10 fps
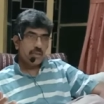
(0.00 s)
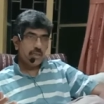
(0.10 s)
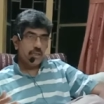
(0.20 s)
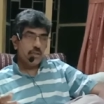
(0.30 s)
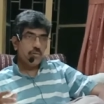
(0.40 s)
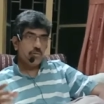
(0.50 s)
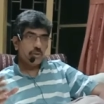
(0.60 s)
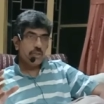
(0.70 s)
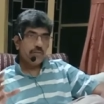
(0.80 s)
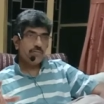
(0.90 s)
he would
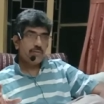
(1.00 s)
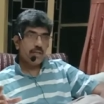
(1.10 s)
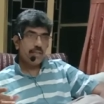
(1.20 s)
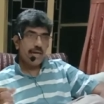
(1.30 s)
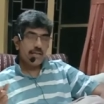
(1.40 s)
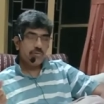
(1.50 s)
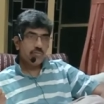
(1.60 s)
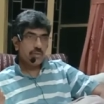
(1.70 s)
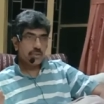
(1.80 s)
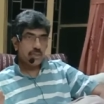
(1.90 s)
give the land to
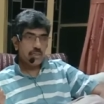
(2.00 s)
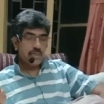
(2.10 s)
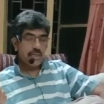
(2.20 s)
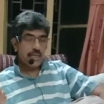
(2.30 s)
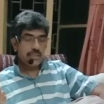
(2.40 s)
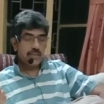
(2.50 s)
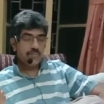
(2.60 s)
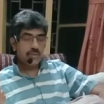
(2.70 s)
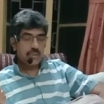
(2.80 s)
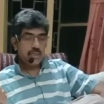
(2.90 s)
Natalia as if
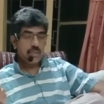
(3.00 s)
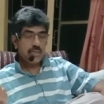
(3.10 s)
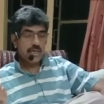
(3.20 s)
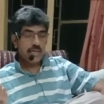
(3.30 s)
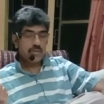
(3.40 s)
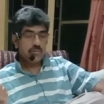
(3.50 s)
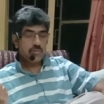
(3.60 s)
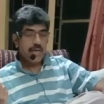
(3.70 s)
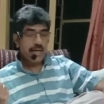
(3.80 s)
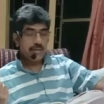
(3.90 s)
Natalia had no
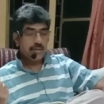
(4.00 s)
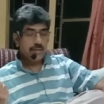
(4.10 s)
land.